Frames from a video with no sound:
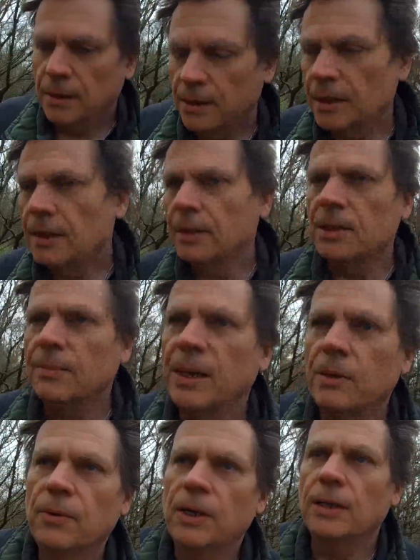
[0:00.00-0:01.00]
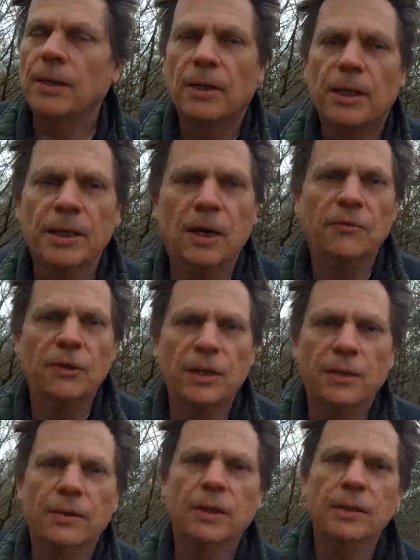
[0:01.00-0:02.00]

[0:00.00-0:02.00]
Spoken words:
It's about 1 o'clock in the afternoon.